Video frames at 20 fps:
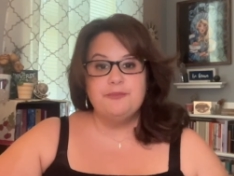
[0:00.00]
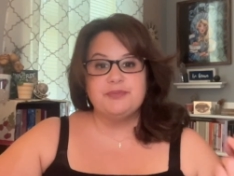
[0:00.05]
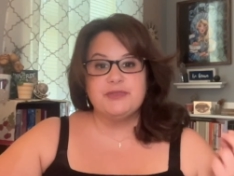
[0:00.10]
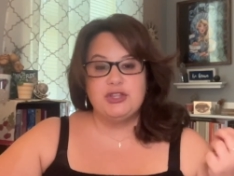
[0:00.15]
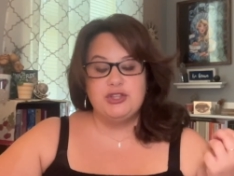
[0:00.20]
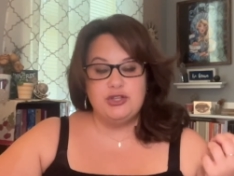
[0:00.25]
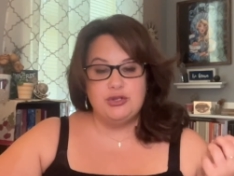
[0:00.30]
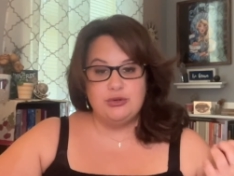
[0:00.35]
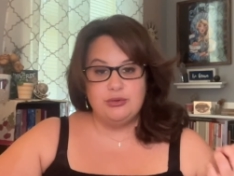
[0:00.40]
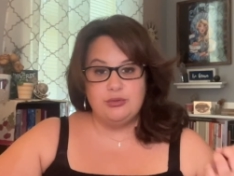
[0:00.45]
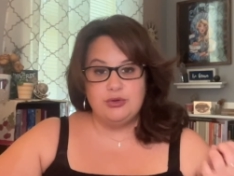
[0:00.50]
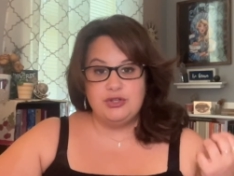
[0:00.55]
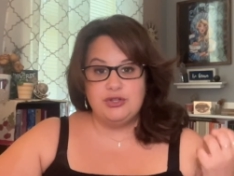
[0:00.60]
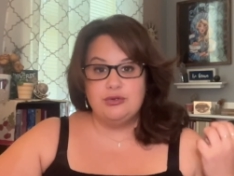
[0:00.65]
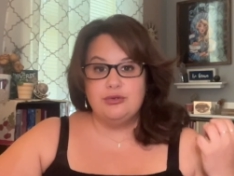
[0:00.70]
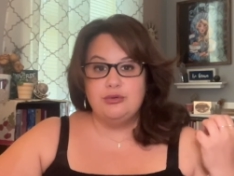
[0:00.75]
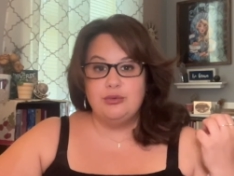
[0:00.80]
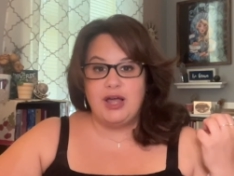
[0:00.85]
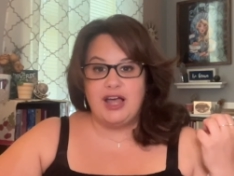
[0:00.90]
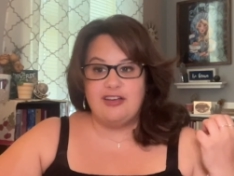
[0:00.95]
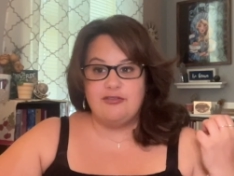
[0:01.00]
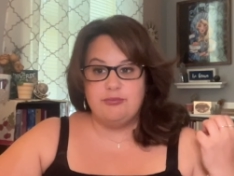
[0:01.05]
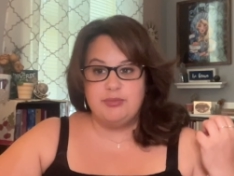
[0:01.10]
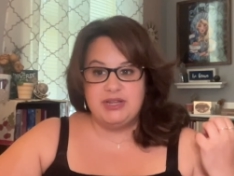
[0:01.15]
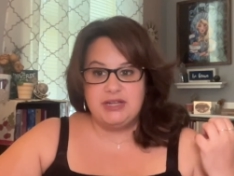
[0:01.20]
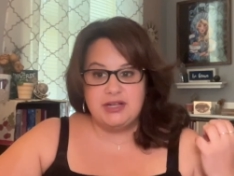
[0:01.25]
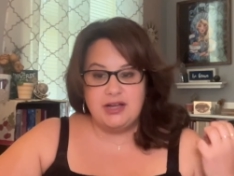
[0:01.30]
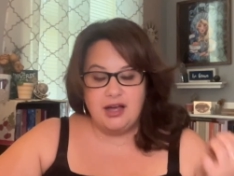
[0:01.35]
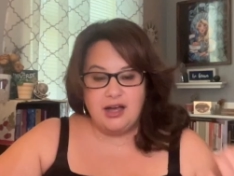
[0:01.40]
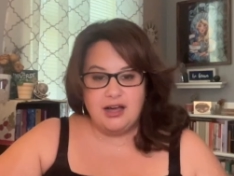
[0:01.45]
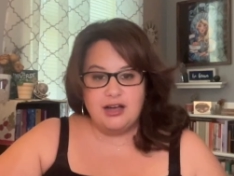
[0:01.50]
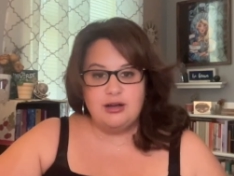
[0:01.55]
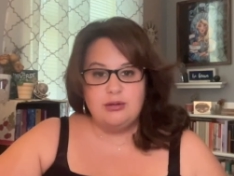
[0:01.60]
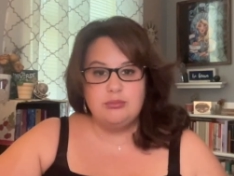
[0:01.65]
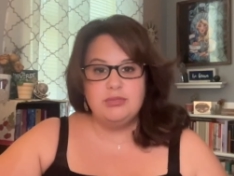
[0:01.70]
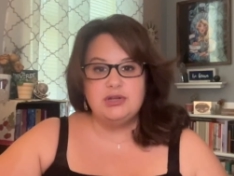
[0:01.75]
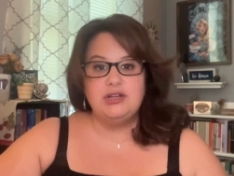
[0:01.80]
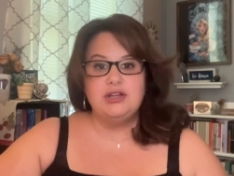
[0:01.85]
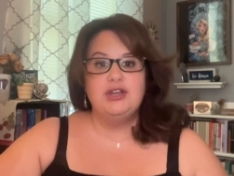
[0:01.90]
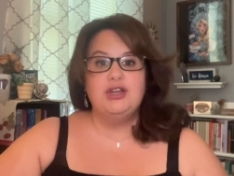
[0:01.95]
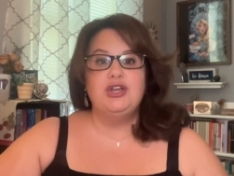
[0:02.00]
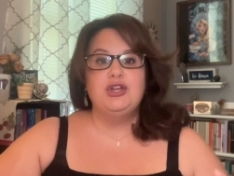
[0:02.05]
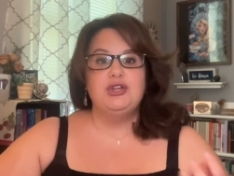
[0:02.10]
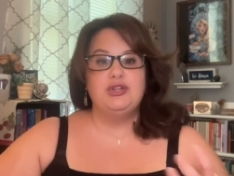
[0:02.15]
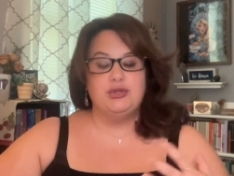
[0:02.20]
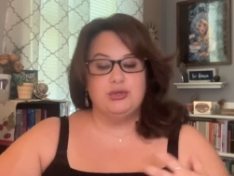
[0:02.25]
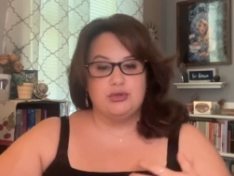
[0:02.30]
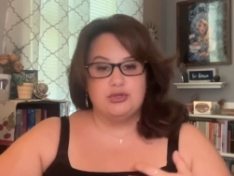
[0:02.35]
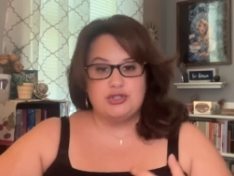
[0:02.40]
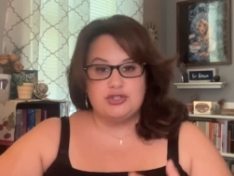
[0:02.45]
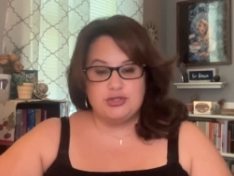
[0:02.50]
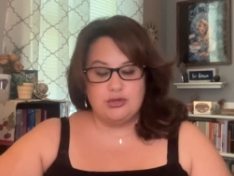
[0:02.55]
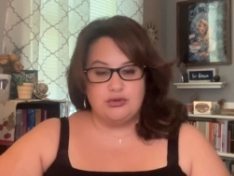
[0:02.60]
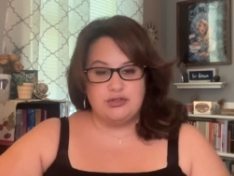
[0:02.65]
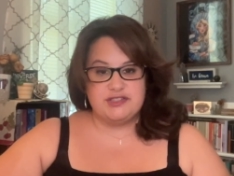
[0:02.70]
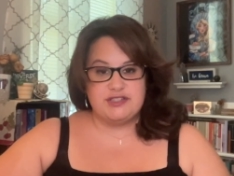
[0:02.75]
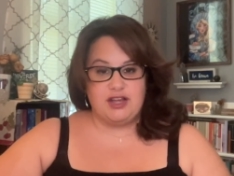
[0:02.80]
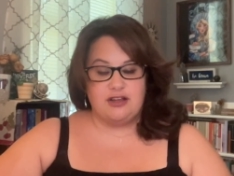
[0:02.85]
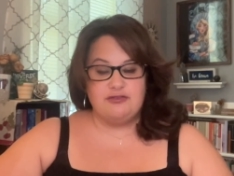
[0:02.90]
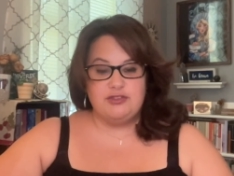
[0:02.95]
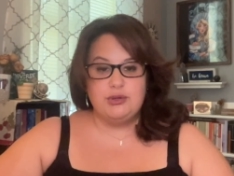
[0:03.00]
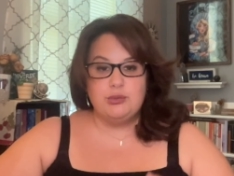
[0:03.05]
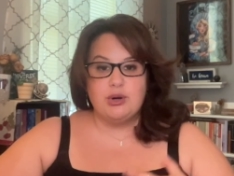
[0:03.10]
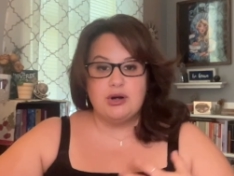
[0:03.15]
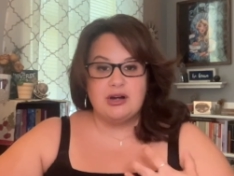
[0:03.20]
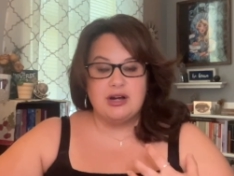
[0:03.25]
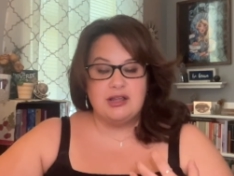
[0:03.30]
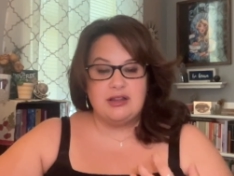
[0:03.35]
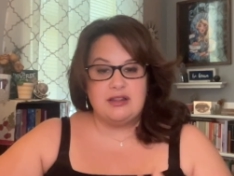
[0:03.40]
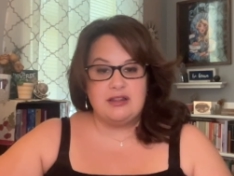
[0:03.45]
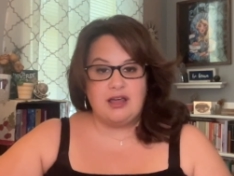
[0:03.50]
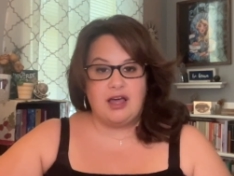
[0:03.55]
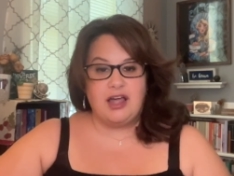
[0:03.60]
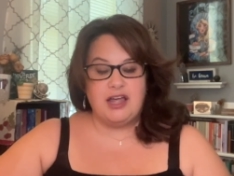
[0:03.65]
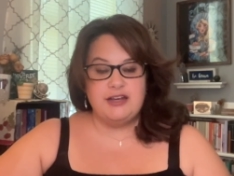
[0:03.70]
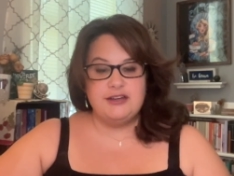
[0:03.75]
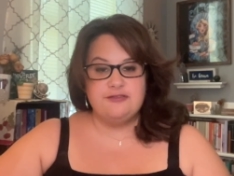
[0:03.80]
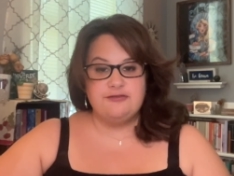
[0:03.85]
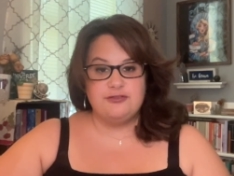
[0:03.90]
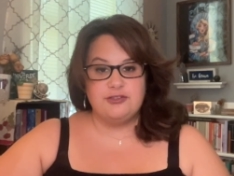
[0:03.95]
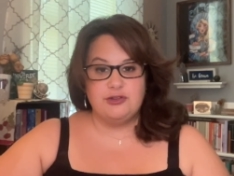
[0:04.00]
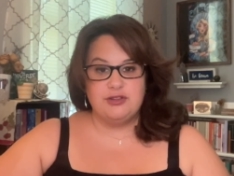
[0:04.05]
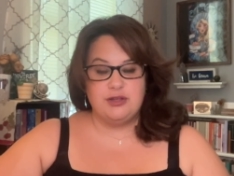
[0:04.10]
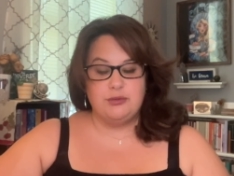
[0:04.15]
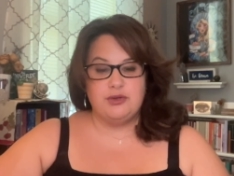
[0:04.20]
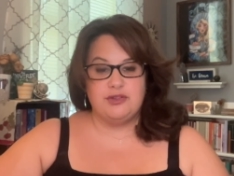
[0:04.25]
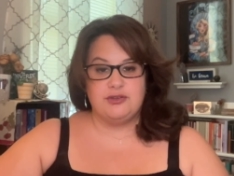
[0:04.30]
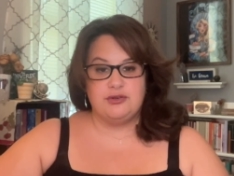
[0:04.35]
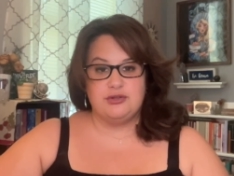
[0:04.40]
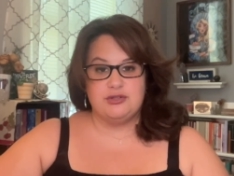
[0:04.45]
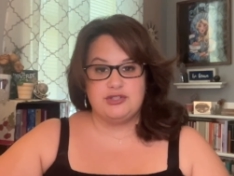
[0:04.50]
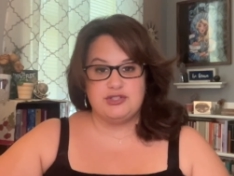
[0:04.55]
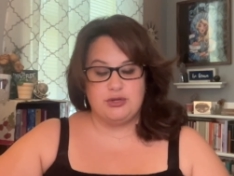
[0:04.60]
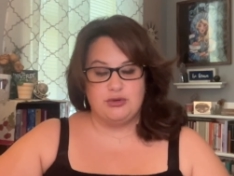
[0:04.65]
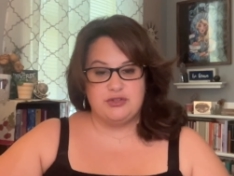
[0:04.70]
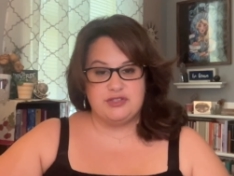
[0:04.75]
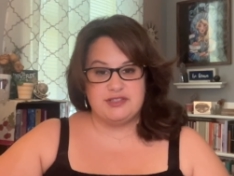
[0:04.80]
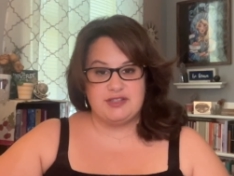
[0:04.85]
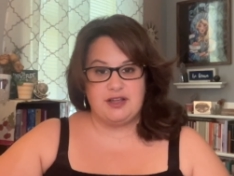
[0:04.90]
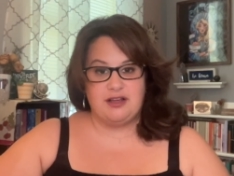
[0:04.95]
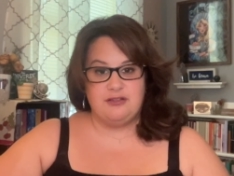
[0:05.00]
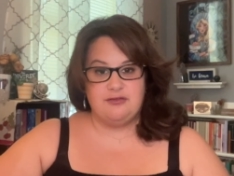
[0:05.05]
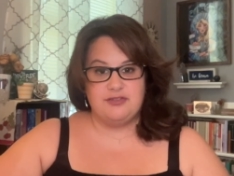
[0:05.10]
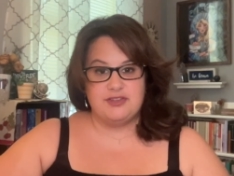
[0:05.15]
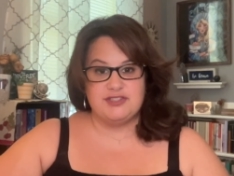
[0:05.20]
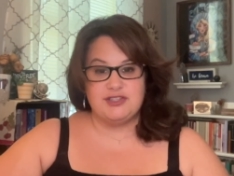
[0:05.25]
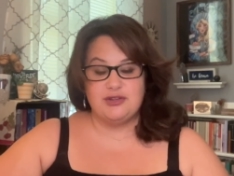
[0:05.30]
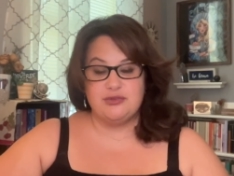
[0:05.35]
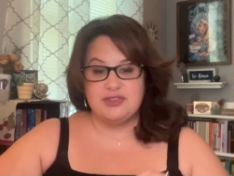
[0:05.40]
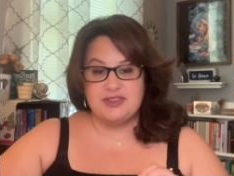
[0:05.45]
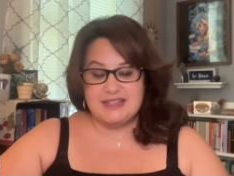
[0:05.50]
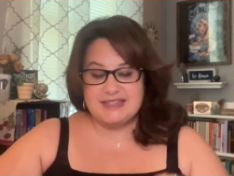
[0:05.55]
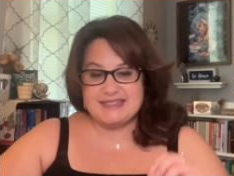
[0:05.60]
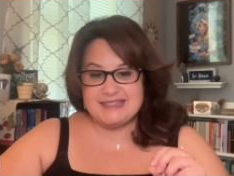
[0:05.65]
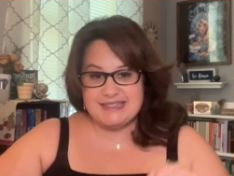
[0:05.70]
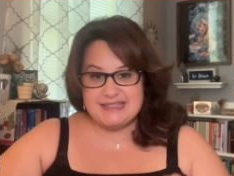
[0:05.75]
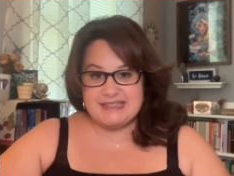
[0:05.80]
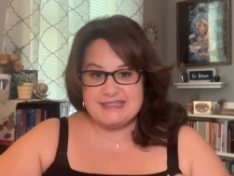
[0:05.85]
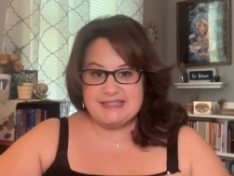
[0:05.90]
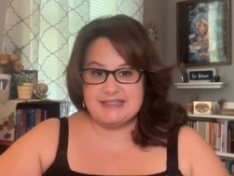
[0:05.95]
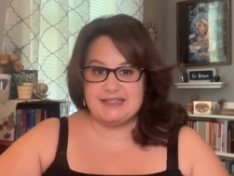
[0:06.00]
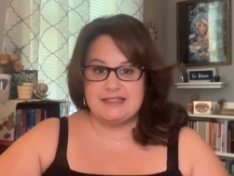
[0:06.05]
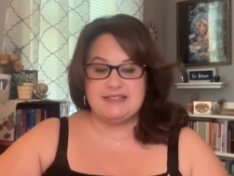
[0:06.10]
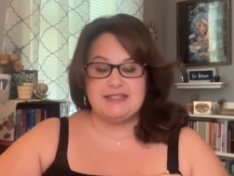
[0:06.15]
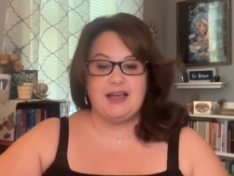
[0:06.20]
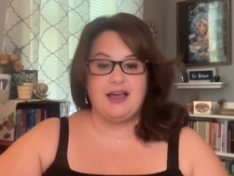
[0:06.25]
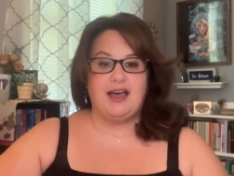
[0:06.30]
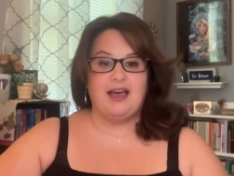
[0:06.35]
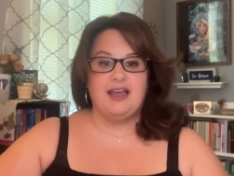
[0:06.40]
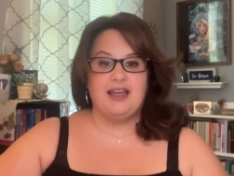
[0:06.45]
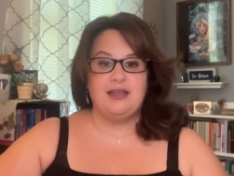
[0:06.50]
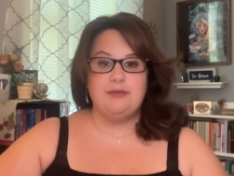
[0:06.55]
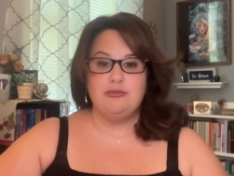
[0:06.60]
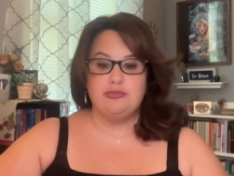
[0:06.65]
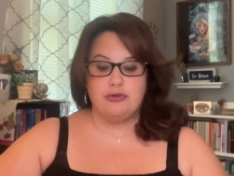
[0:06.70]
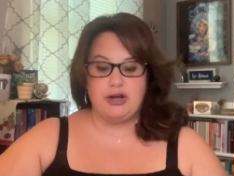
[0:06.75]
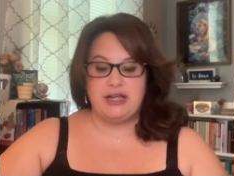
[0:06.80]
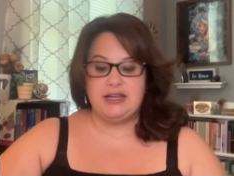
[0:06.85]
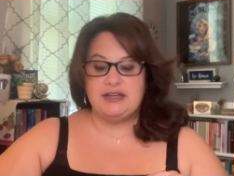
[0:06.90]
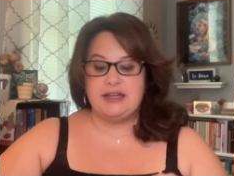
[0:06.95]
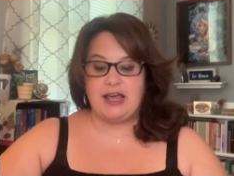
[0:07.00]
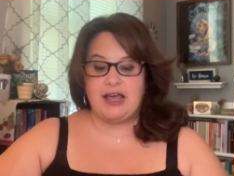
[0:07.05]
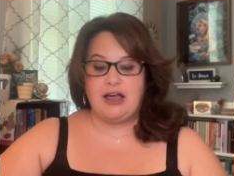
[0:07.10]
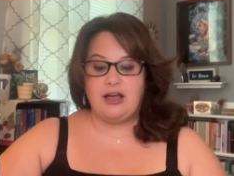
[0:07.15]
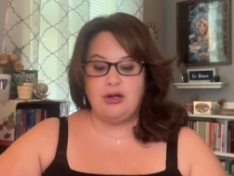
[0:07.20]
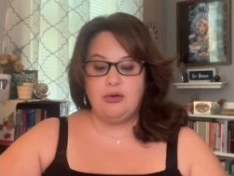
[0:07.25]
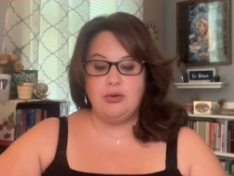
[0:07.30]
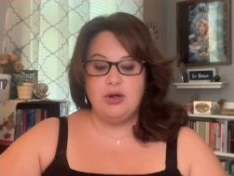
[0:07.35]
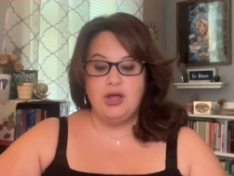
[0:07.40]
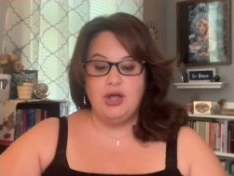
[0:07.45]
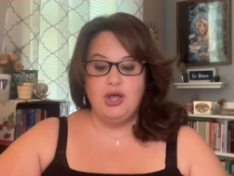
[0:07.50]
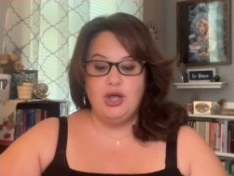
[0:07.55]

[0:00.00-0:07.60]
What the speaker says: You have become your soul self. You are aligned fully with your soul self. So this is the time right now,